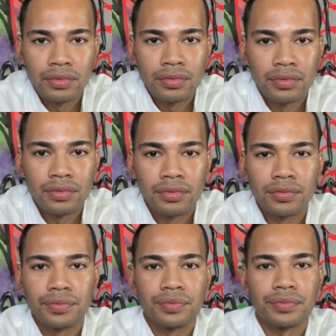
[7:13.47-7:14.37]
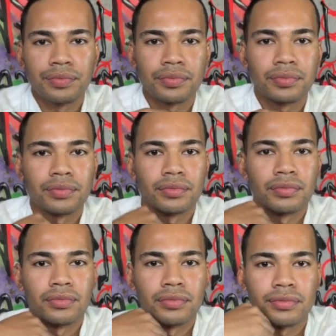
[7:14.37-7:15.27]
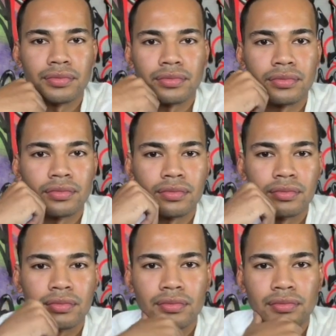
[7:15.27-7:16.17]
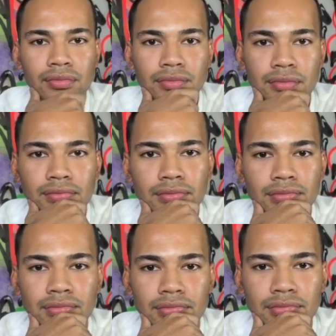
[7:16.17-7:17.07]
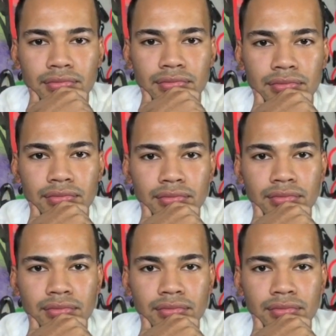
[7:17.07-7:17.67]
(not speaking)